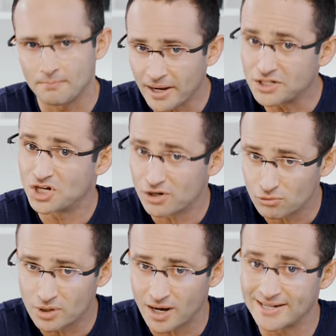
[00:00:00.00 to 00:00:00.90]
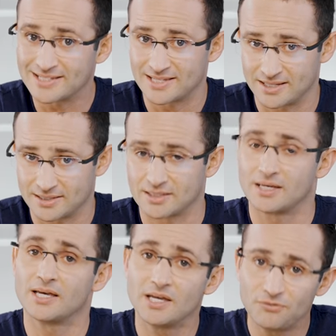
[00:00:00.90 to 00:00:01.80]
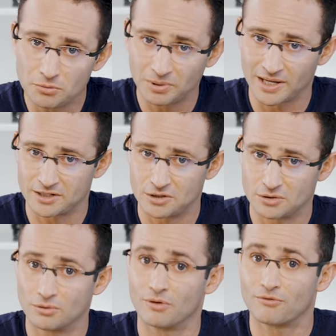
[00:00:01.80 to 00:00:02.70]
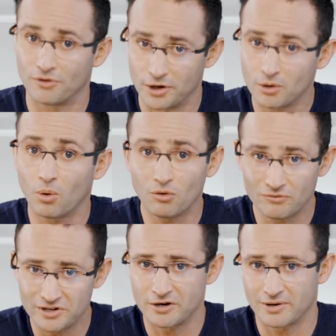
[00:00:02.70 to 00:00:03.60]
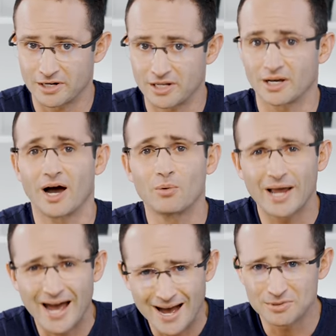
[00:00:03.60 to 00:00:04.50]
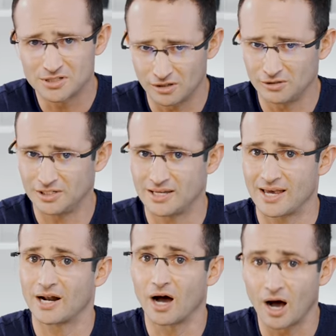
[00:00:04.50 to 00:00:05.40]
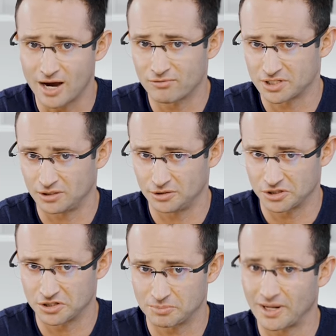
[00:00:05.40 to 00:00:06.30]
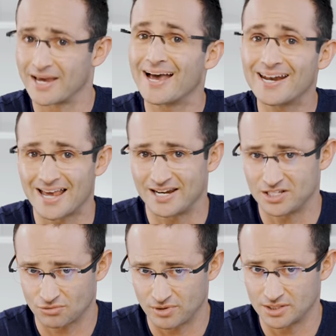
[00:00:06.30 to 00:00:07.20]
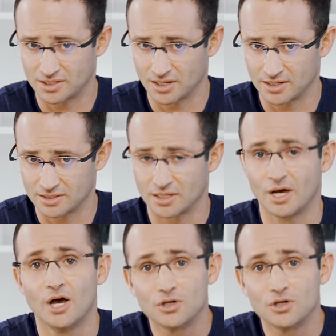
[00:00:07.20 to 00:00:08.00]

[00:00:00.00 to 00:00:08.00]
My general guide is this. If you plan to do photo or video editing, I would absolutely get a high resolution display at any screen size.